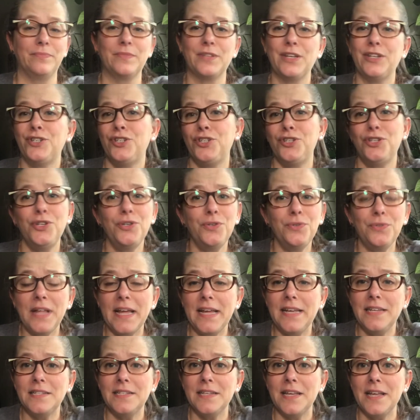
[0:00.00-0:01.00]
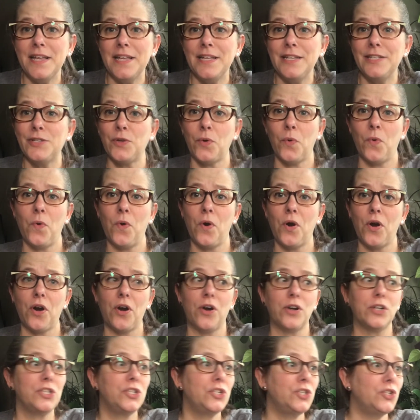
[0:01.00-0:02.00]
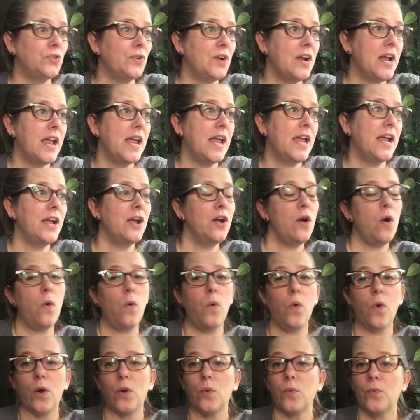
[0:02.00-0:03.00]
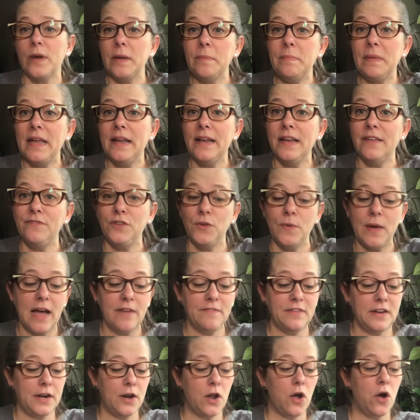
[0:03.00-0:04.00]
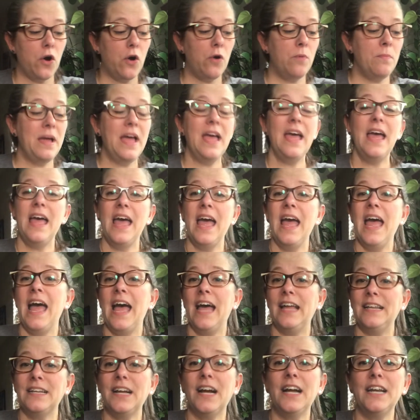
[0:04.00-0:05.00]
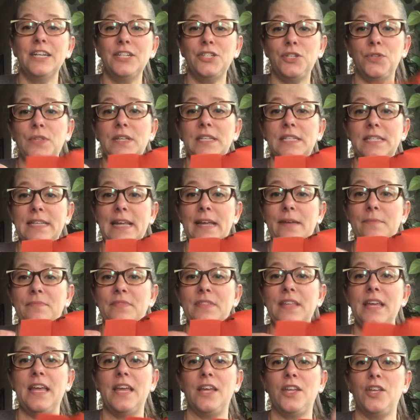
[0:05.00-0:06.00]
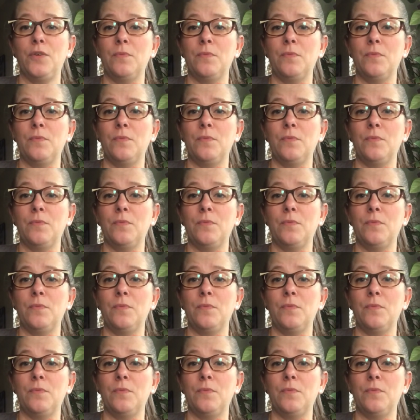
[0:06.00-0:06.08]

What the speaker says: shoelaces or string or ribbon if you have it at home, and kind of do the same thing.